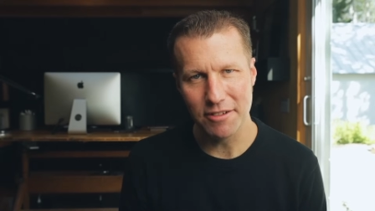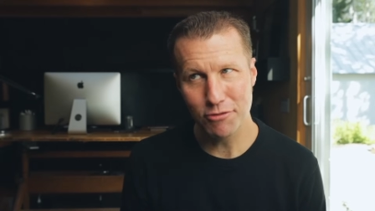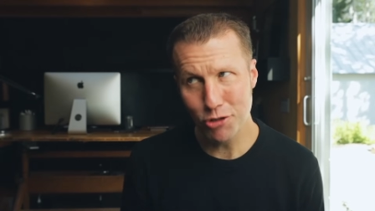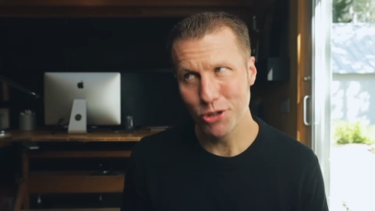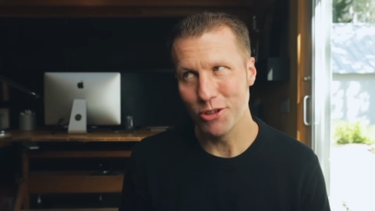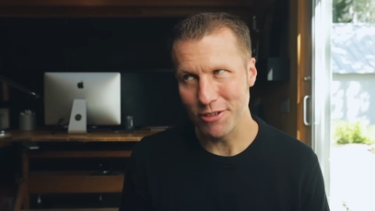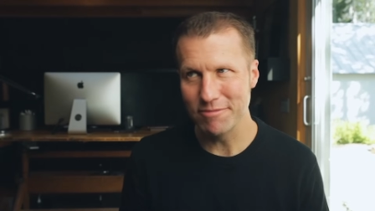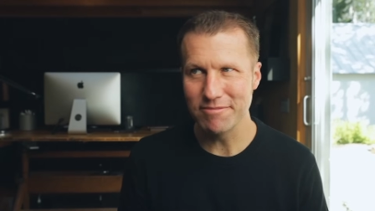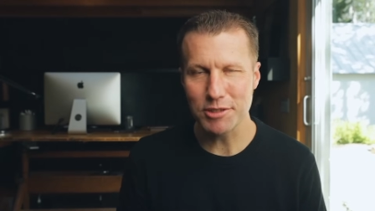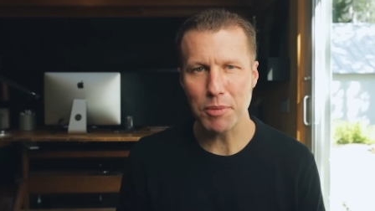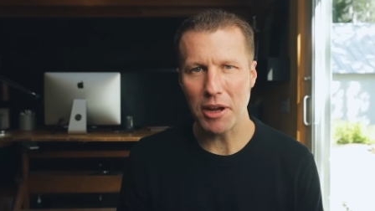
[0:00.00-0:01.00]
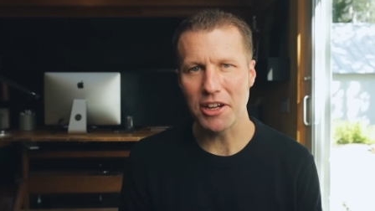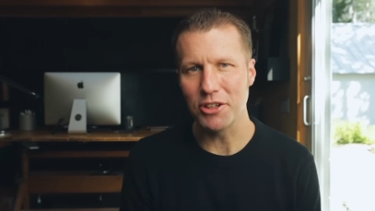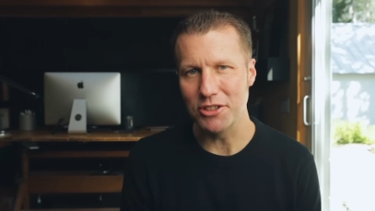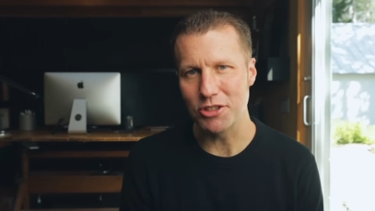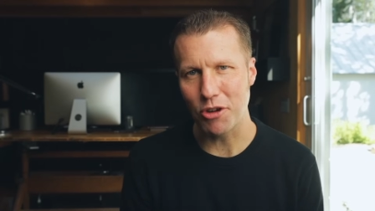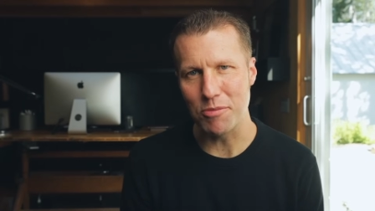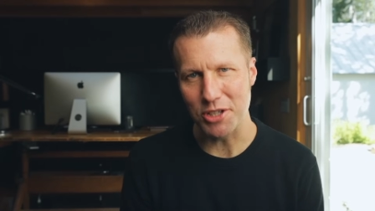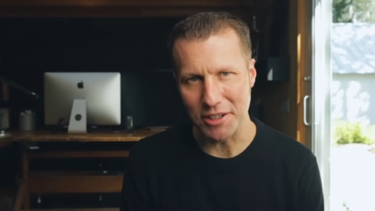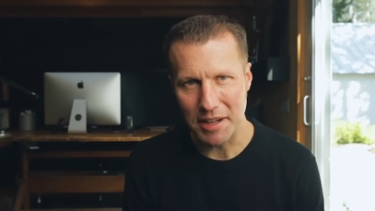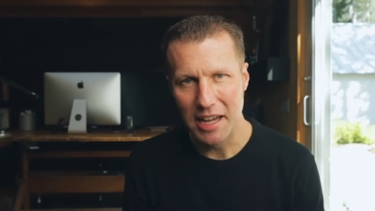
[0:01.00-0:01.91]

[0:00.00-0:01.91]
Frugal it's probably a good description.